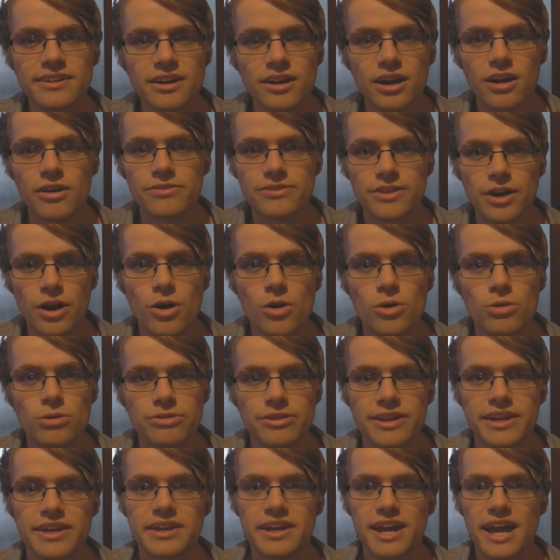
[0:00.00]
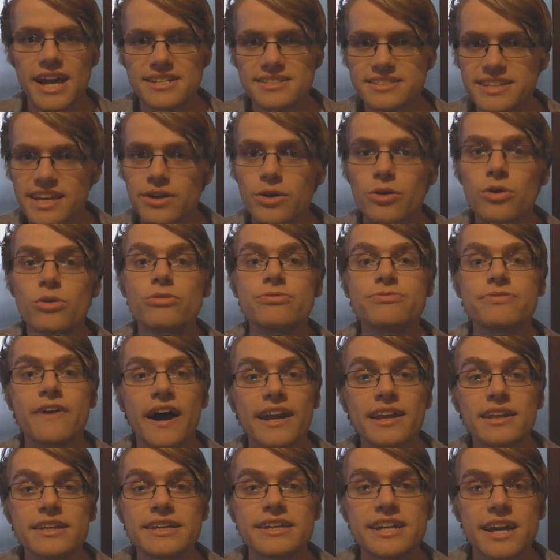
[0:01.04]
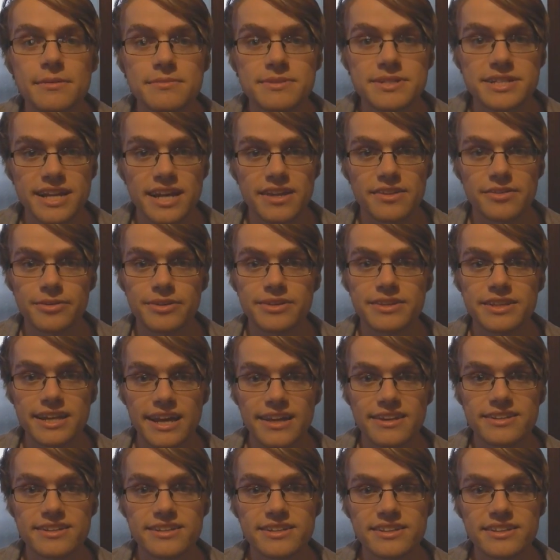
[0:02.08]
of the whole thing as they all finally come together at the end.